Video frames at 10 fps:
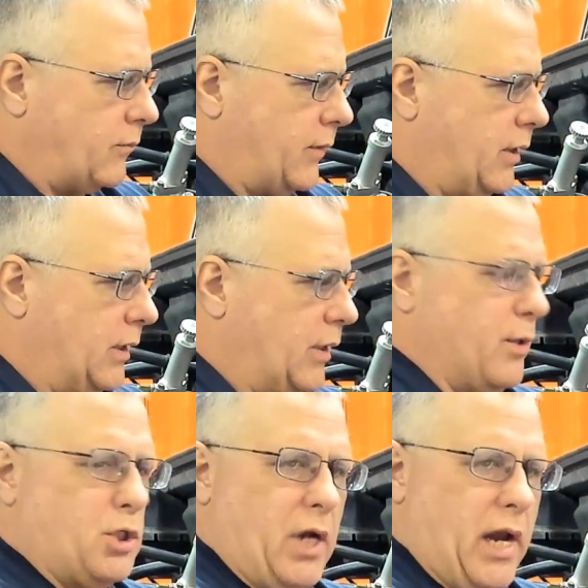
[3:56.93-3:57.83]
The
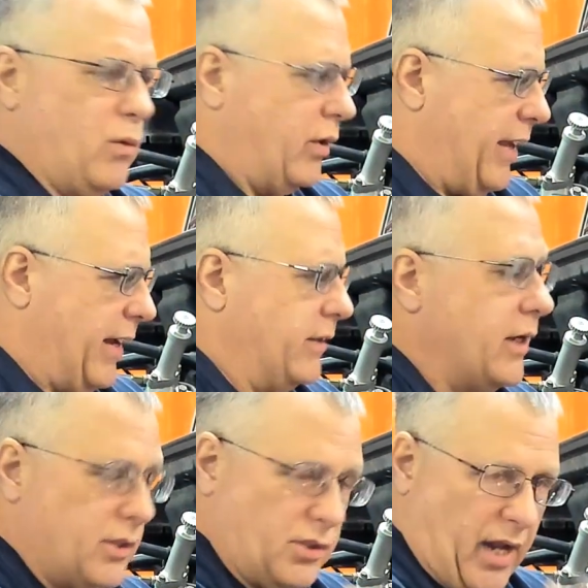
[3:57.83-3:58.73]
machine will then
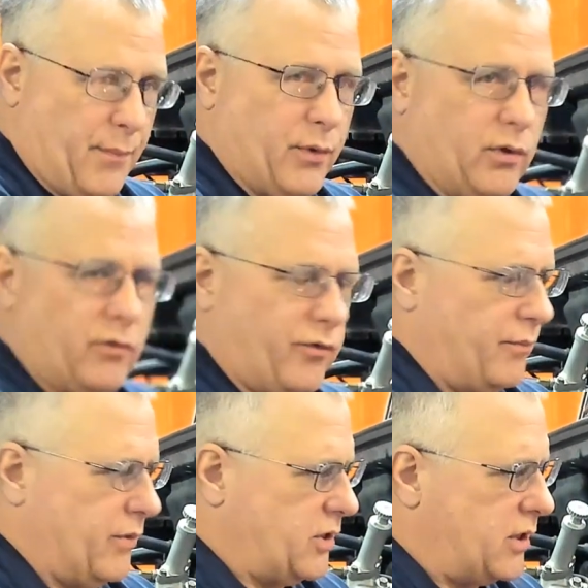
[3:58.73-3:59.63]
sample from the
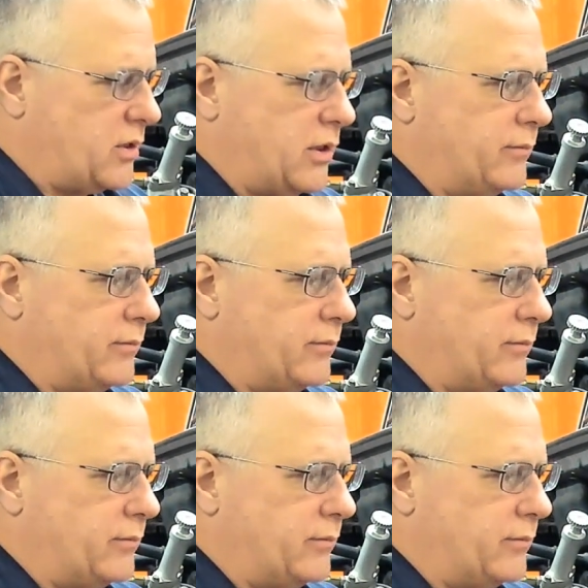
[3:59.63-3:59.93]
system,